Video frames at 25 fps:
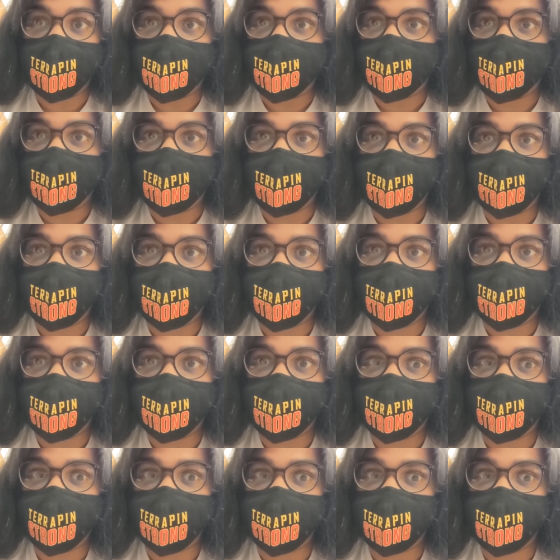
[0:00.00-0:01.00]
was
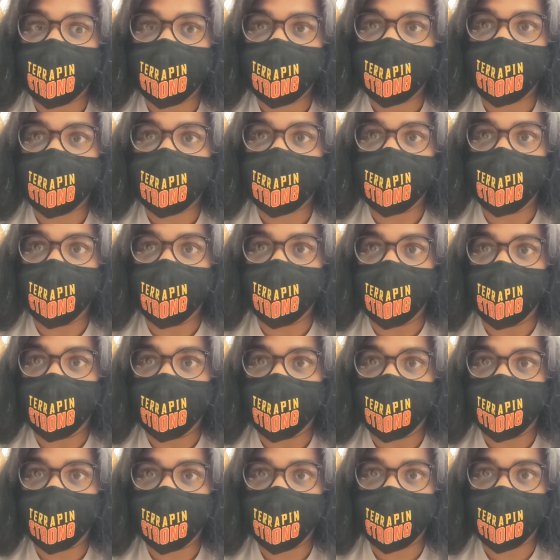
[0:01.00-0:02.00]
had some
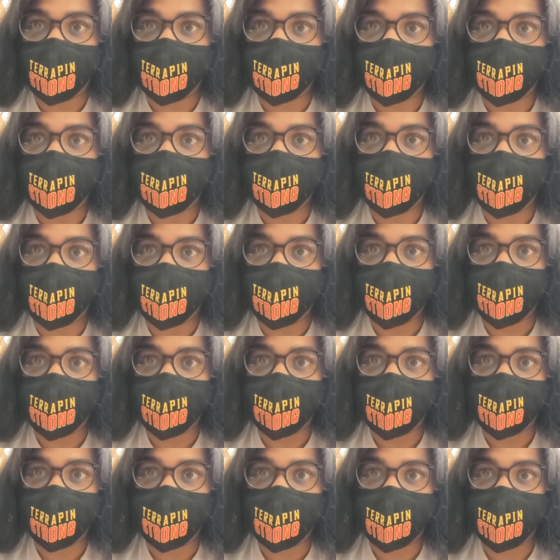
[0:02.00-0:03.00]
wonderful discussion for
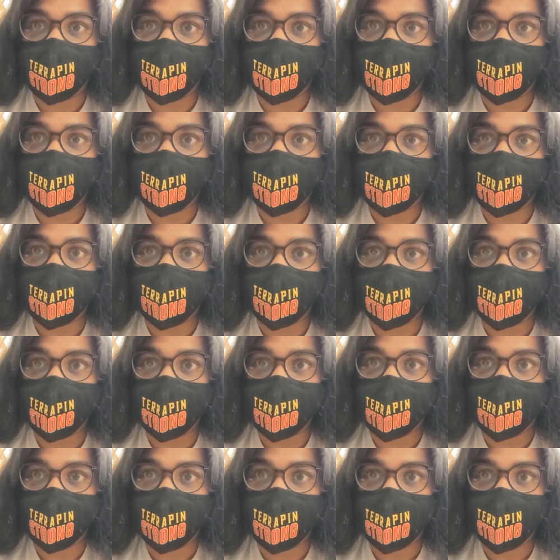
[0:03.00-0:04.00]
lunch, and
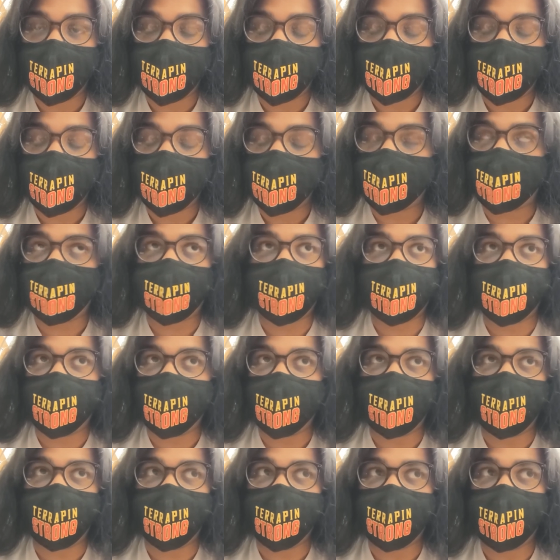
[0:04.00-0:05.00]
I
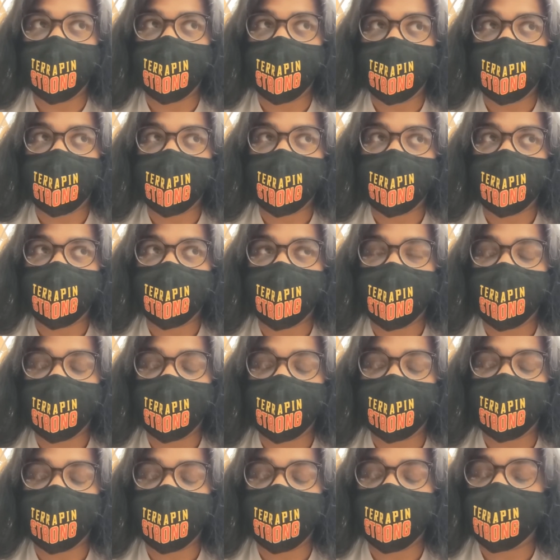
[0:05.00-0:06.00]
don't know, I made
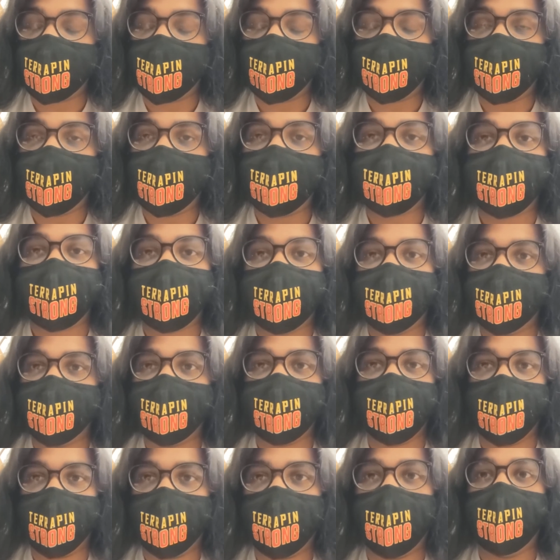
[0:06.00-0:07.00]
that seem sound like,
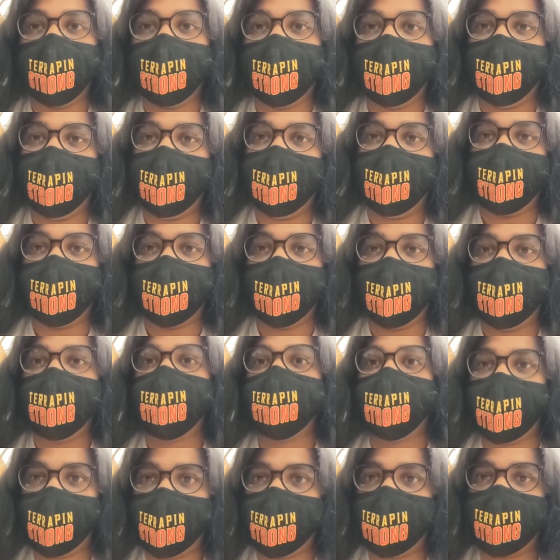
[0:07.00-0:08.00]
you know, all I had for
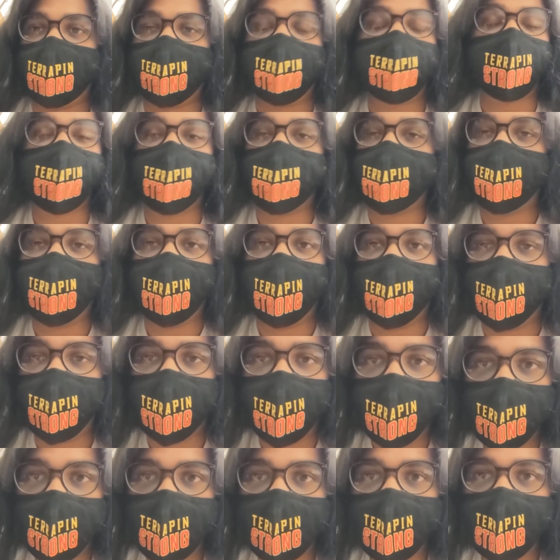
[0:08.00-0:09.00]
lunch was discussion, but no.